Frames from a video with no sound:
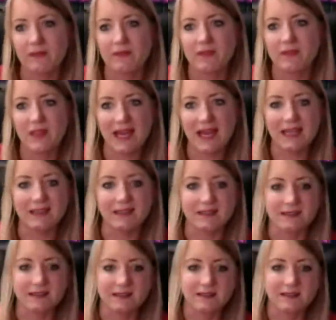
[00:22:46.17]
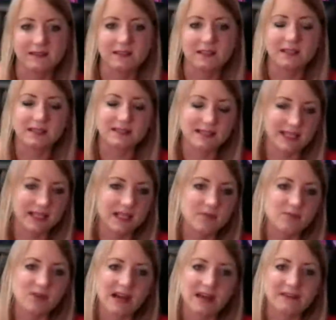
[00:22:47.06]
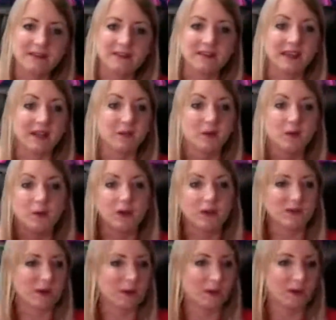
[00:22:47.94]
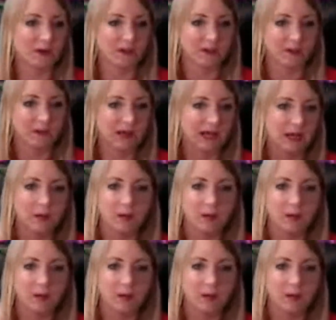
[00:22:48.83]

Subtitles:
then you can take a breath and think, well, what do I want to do now?